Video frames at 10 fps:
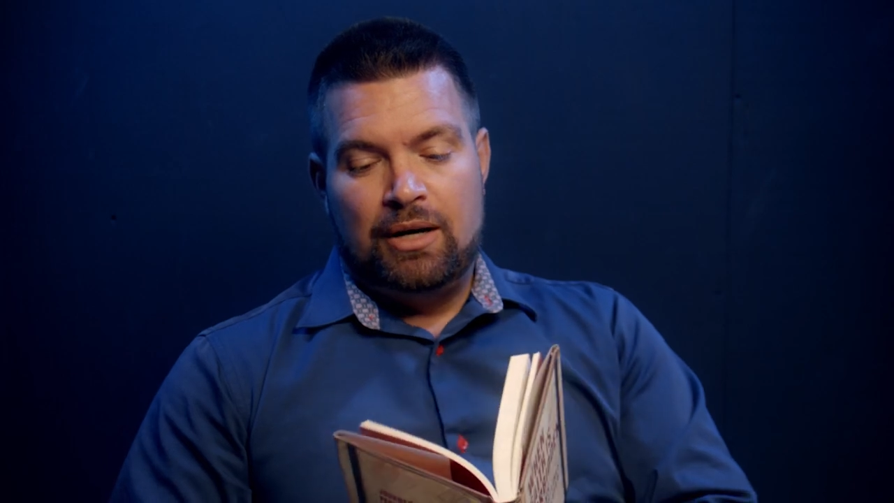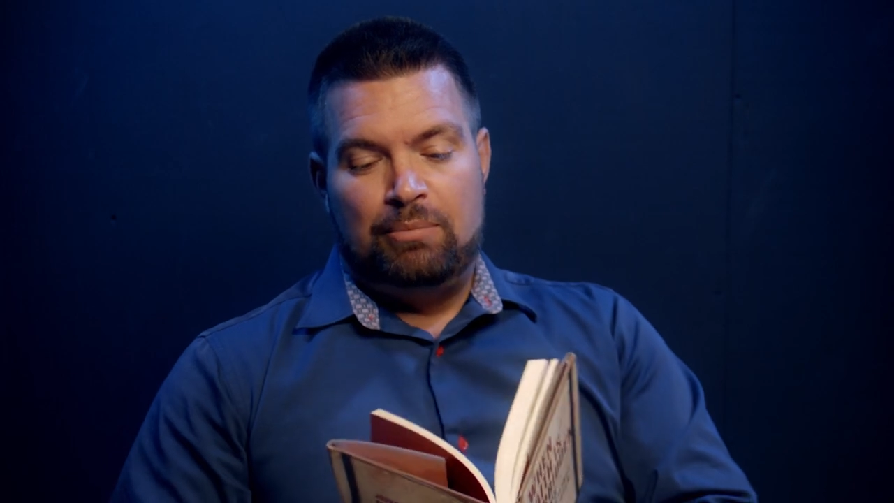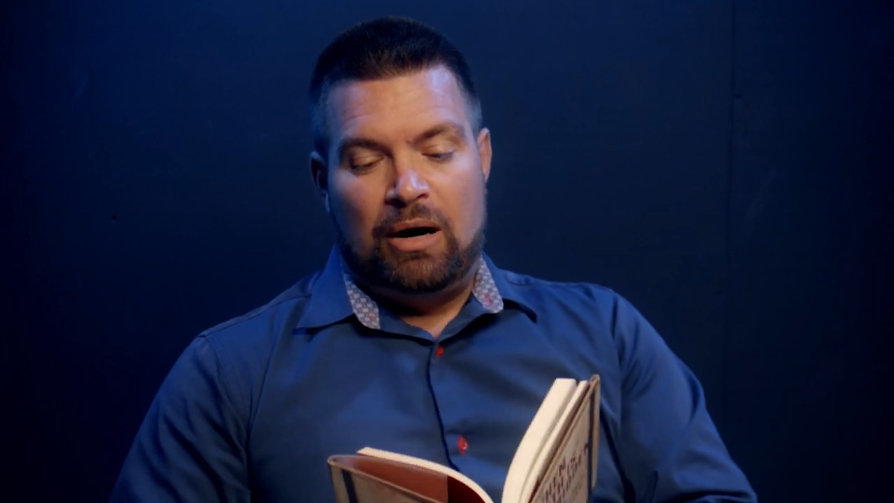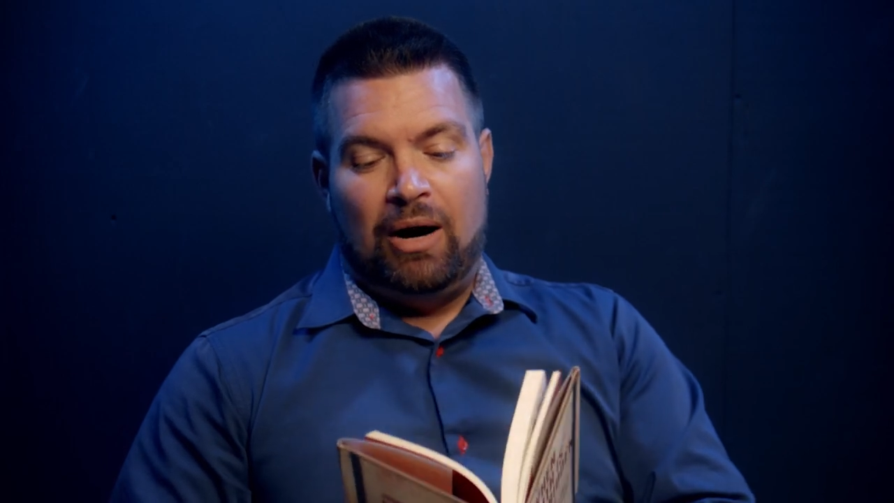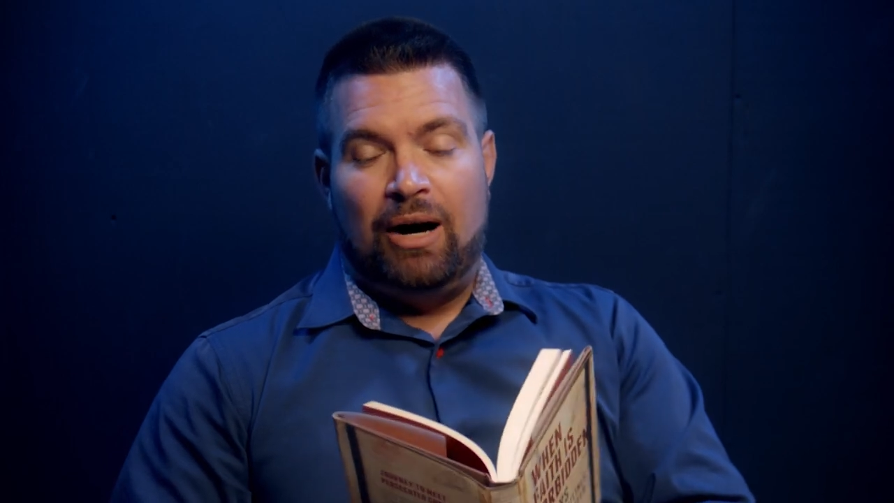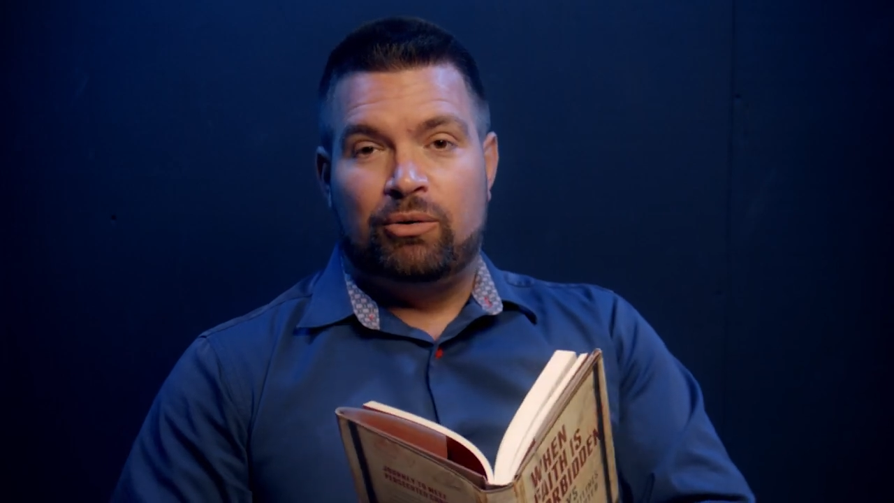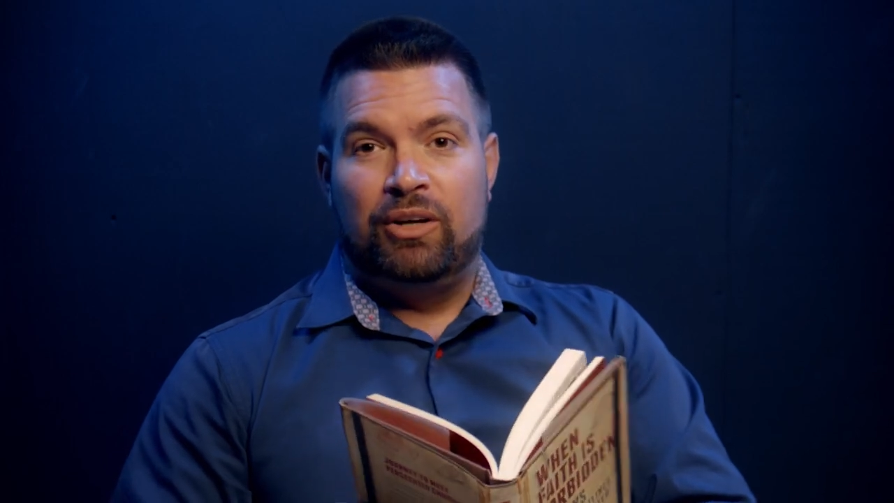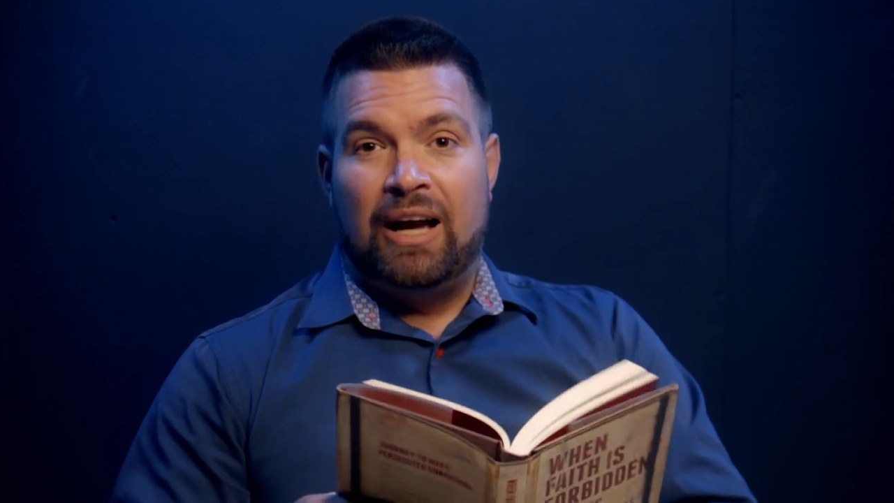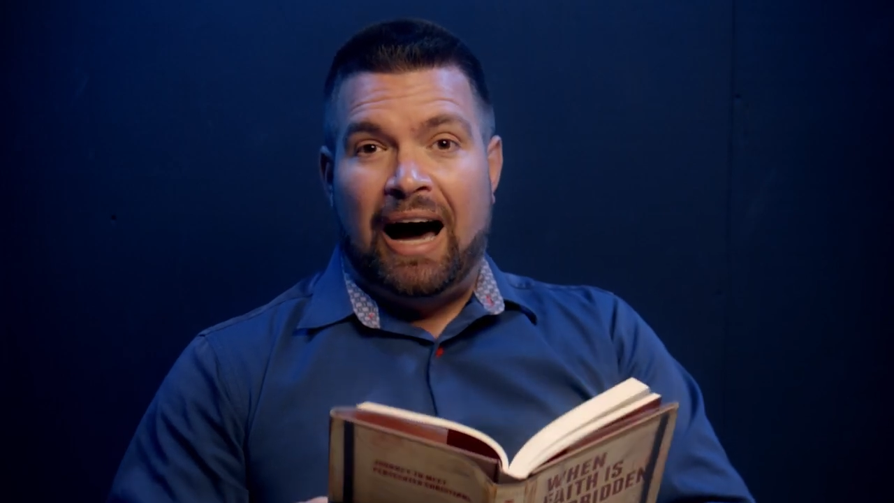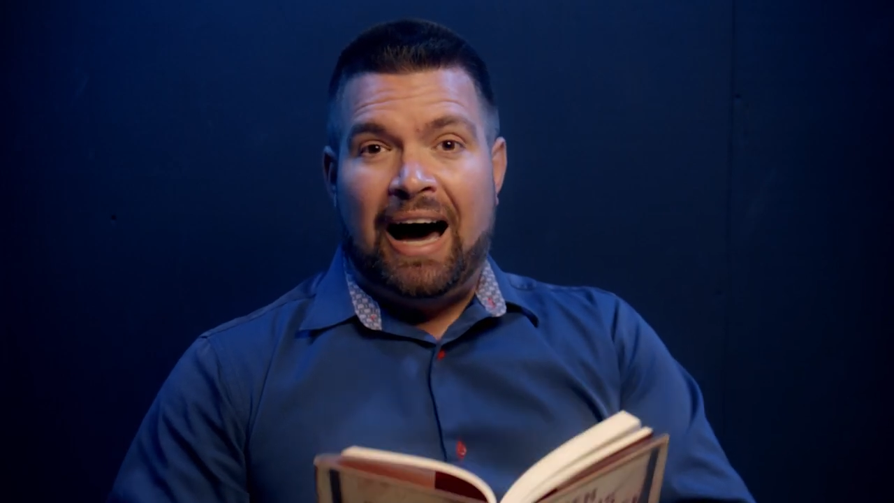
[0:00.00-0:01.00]
about how
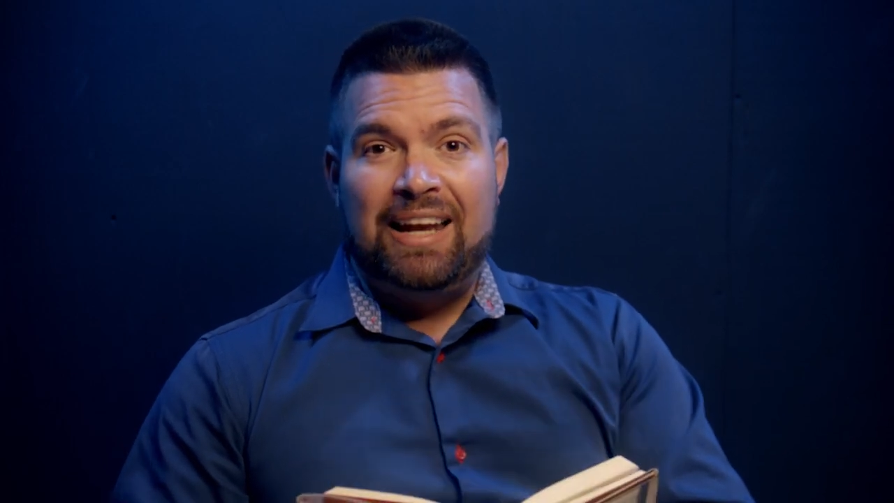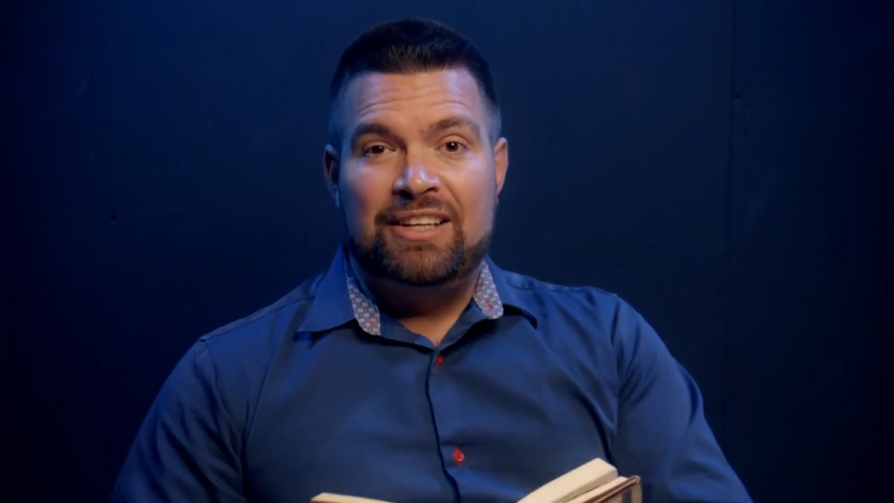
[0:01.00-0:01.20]
God